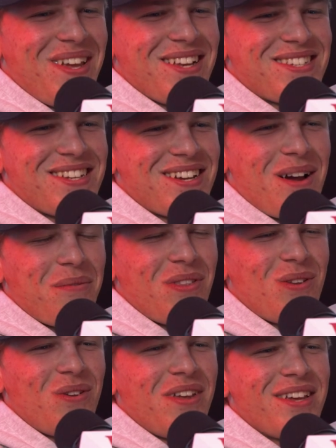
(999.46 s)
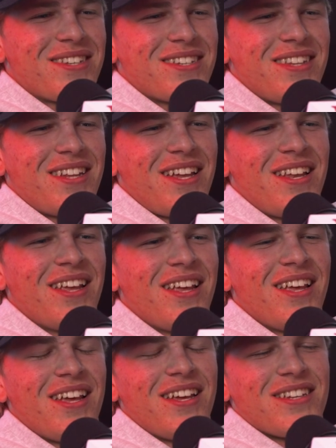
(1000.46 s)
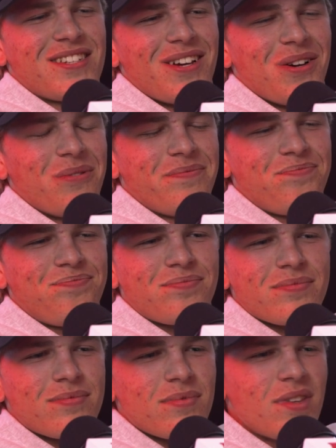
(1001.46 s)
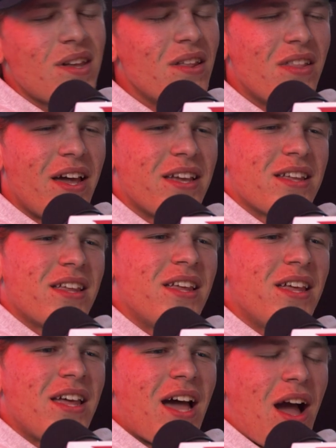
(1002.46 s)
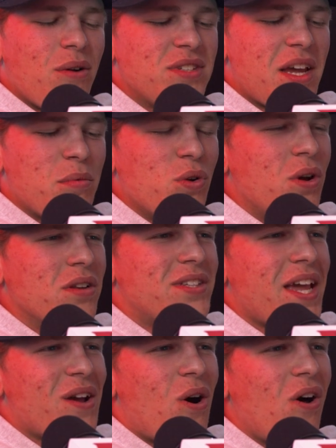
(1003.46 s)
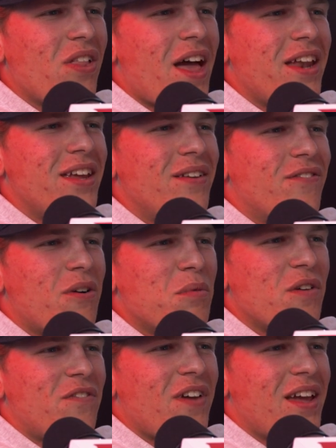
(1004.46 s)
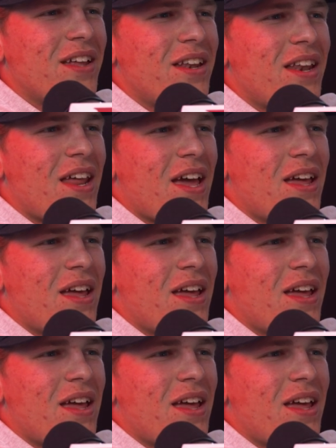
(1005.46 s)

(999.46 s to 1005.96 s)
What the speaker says: gets to come and do this, and then so like I was able to take all that in from a fan